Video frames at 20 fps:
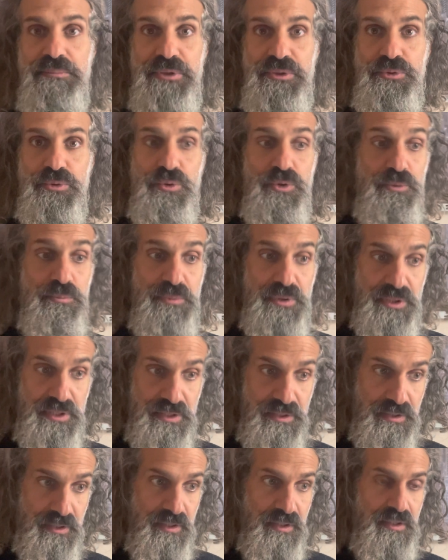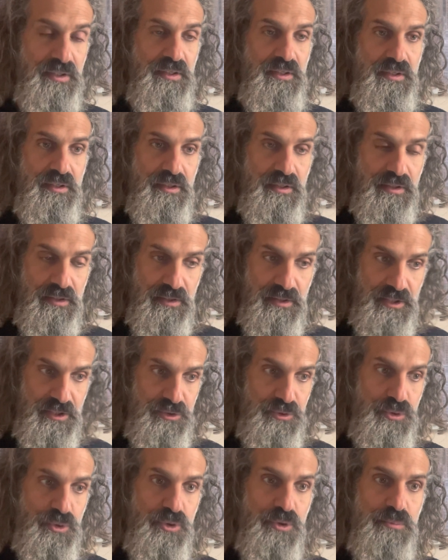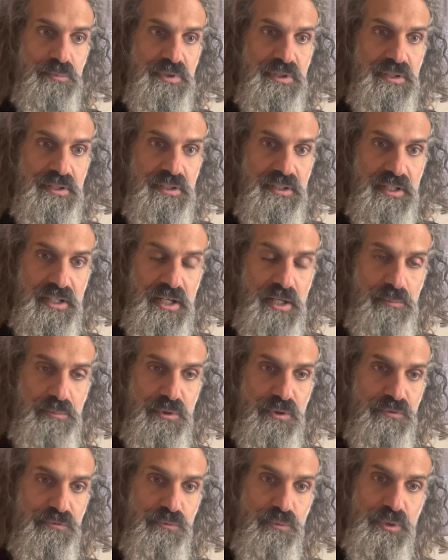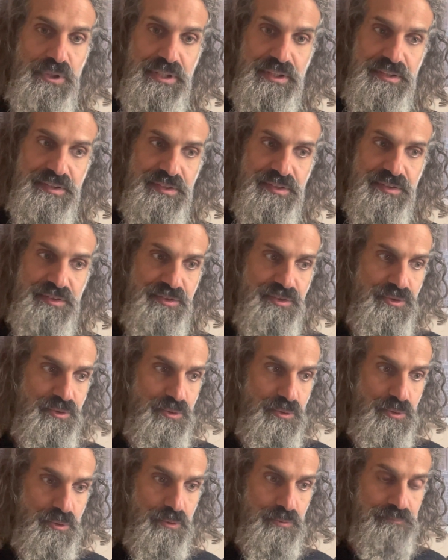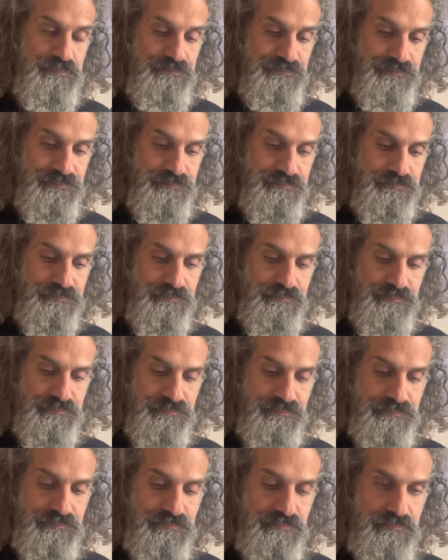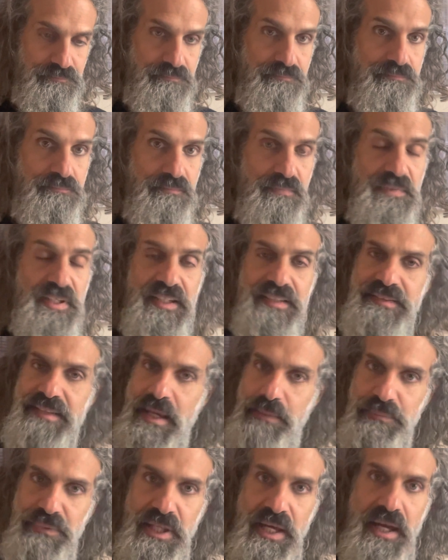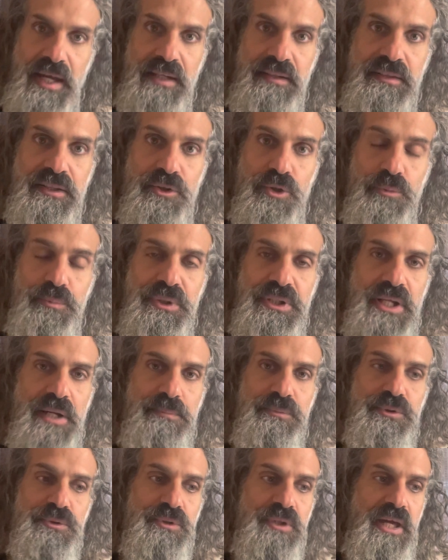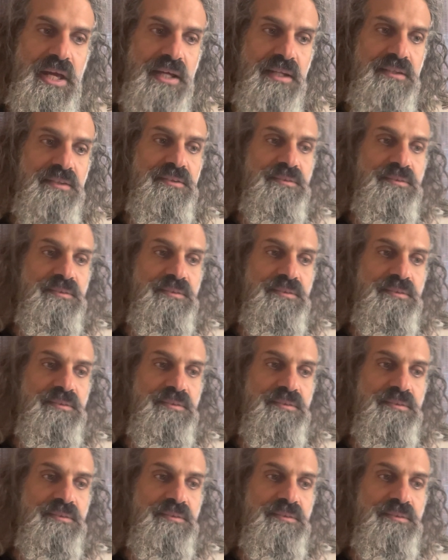It took me a couple of weeks to accept that and open up to that.